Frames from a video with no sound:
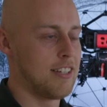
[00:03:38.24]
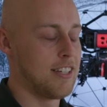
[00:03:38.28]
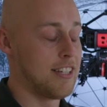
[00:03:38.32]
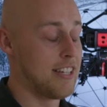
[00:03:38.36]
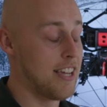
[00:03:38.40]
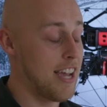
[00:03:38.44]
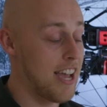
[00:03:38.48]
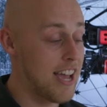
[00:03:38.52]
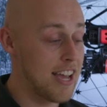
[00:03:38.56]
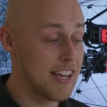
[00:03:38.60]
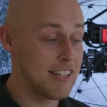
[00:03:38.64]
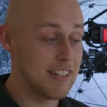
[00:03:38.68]

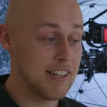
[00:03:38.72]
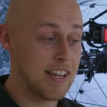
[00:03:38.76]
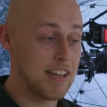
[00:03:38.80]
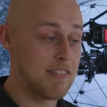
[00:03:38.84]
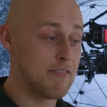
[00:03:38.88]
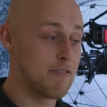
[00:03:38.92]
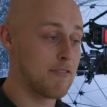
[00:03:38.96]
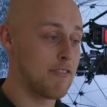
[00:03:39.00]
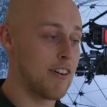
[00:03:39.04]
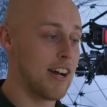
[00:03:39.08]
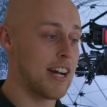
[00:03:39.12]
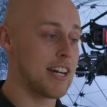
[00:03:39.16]
Yeah,
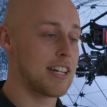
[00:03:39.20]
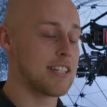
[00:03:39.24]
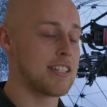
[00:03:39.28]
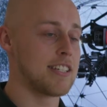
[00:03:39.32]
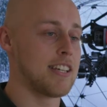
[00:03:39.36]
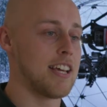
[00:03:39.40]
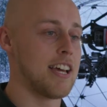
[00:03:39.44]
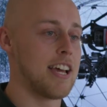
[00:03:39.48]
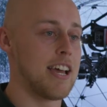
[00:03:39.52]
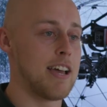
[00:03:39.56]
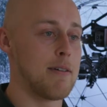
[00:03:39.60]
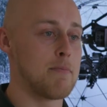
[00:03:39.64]
in fact,
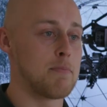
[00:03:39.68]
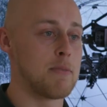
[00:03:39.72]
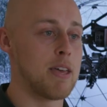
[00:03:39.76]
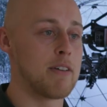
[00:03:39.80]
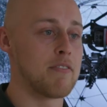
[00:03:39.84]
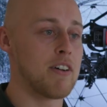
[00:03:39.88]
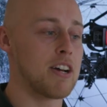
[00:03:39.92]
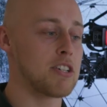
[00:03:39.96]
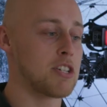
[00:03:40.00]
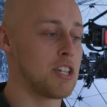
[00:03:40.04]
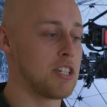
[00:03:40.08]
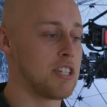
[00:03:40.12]
uh,
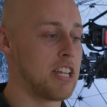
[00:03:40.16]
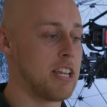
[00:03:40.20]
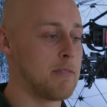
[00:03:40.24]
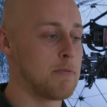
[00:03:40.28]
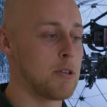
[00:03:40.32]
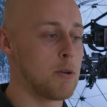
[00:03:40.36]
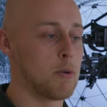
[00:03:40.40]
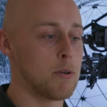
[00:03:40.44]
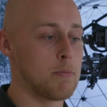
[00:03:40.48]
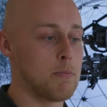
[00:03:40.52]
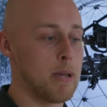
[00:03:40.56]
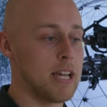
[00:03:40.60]
they've actually teamed up with